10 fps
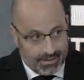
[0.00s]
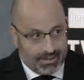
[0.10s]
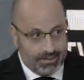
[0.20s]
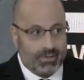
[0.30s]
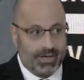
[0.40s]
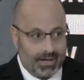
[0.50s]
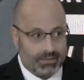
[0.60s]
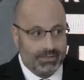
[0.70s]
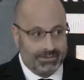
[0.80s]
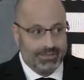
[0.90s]
you can
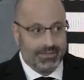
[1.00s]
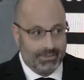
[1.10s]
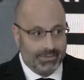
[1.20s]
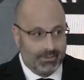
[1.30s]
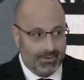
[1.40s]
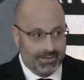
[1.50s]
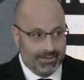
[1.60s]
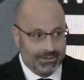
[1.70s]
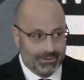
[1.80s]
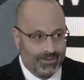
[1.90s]
actually steal a Bitcoin.
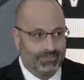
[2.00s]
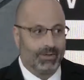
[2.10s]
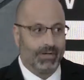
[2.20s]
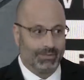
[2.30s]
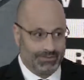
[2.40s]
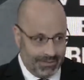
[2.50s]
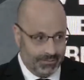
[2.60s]
So if you cannot steal a